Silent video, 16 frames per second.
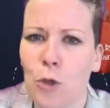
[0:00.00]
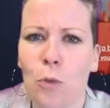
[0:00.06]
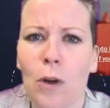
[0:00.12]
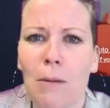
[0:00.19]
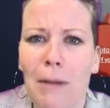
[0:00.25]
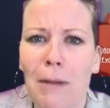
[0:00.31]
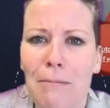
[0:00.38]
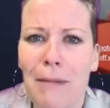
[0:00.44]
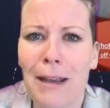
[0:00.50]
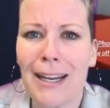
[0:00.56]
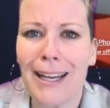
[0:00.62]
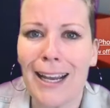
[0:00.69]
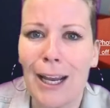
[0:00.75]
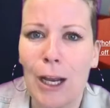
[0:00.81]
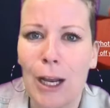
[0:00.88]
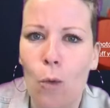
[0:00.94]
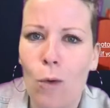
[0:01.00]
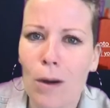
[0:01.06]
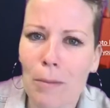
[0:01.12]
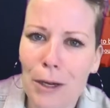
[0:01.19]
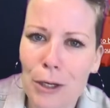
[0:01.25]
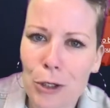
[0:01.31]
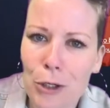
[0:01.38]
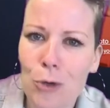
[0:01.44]
What am I making? What am
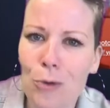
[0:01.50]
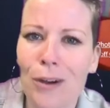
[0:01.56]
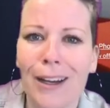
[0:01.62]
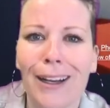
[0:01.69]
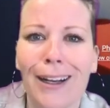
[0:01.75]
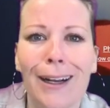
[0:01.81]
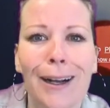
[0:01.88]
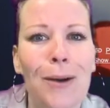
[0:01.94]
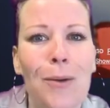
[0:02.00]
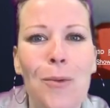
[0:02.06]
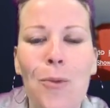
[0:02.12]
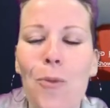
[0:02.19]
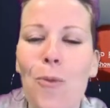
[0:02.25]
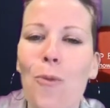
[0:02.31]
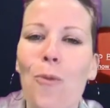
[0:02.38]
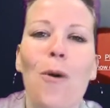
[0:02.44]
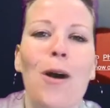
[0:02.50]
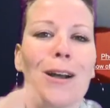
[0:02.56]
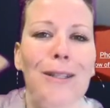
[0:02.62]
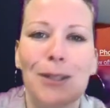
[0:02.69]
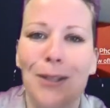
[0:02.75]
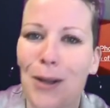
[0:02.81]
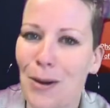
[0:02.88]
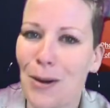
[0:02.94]
I doing?
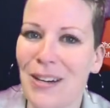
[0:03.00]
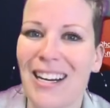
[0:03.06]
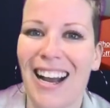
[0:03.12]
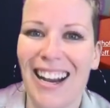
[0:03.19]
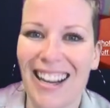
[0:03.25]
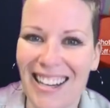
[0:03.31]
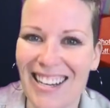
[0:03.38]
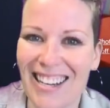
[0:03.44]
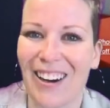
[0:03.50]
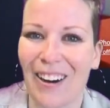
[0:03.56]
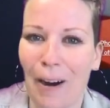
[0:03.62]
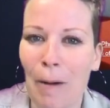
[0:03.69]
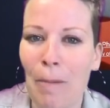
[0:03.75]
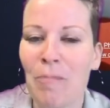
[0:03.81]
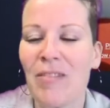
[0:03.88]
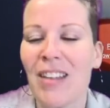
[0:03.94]
What's going on here?